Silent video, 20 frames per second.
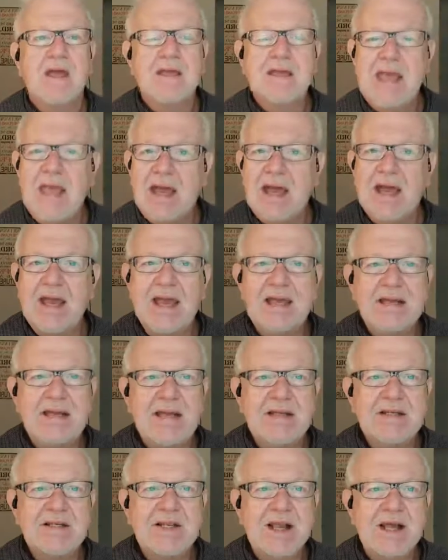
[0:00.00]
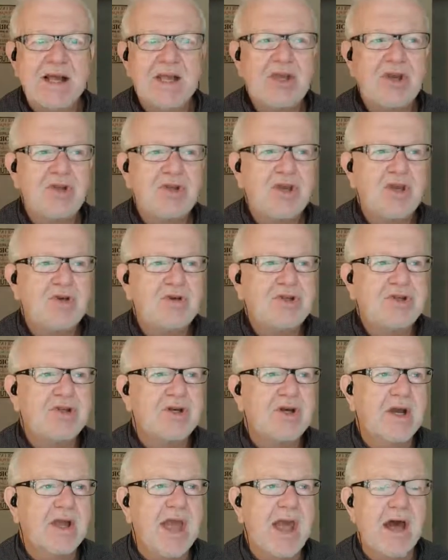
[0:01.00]
yeah, it's like you
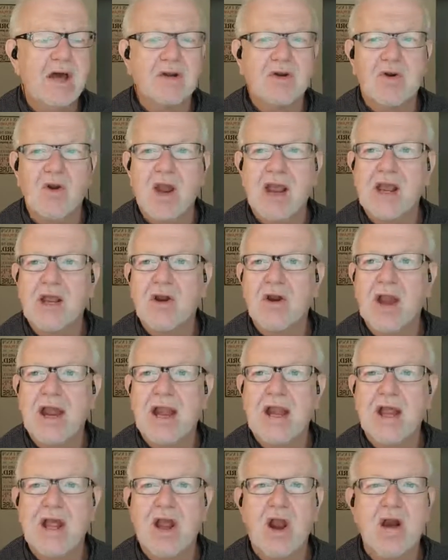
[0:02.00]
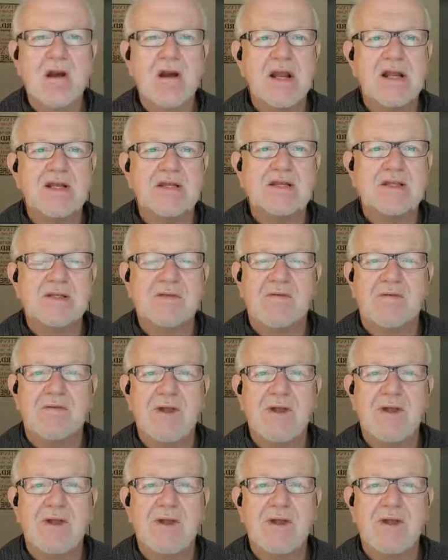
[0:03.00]
took out Great Granny Gertie's,